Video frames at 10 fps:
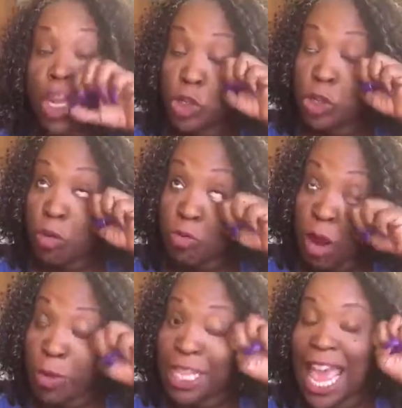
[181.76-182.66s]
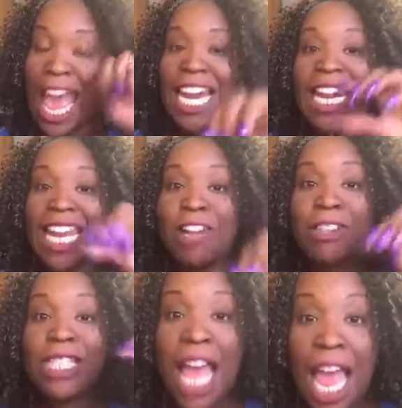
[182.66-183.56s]
that you can run with it at a later
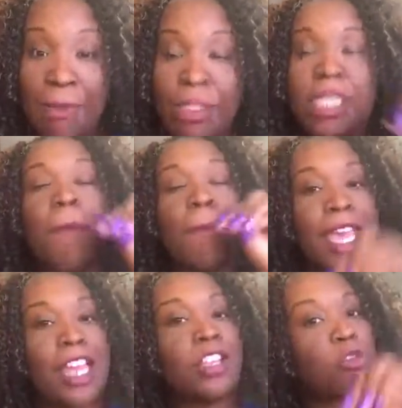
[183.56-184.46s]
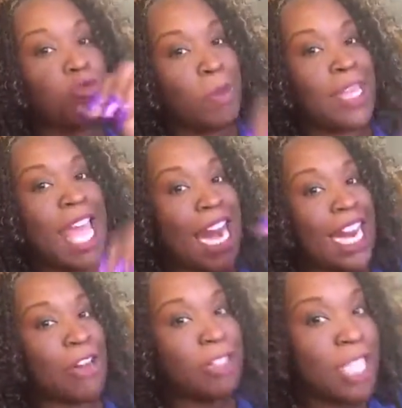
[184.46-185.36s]
time. She said, men can run with it at a
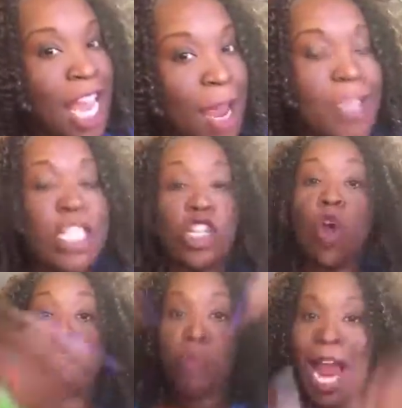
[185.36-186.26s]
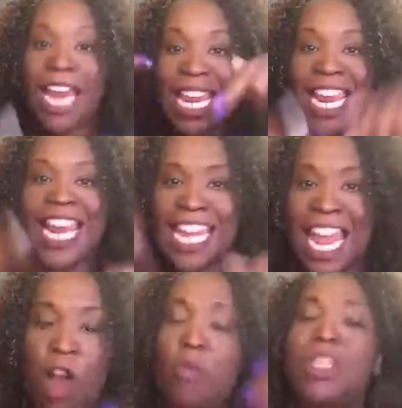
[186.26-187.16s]
later time. I said, no, write it
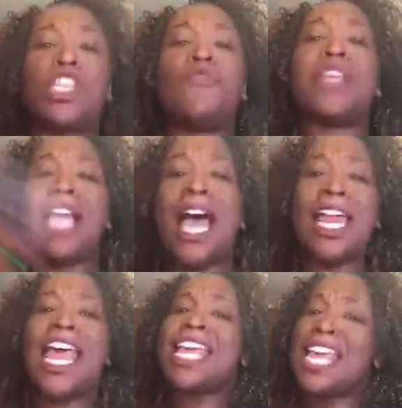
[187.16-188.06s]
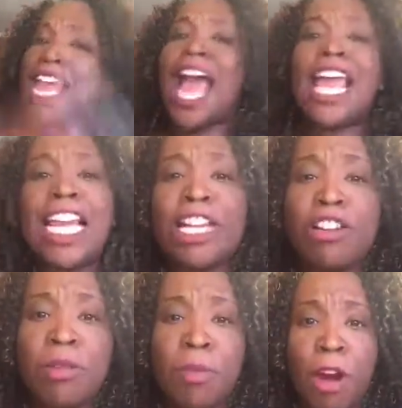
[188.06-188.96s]
now. We serve a God, and God can
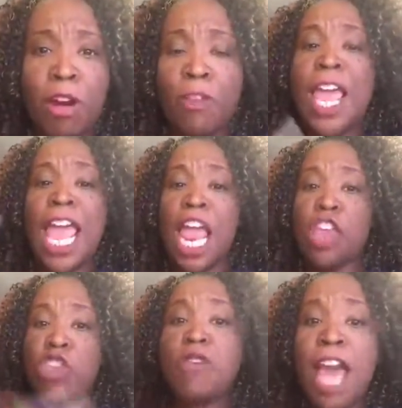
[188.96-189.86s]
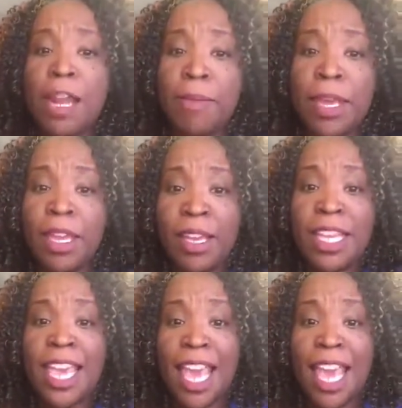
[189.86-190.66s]
clear it up tomorrow, and you got to be,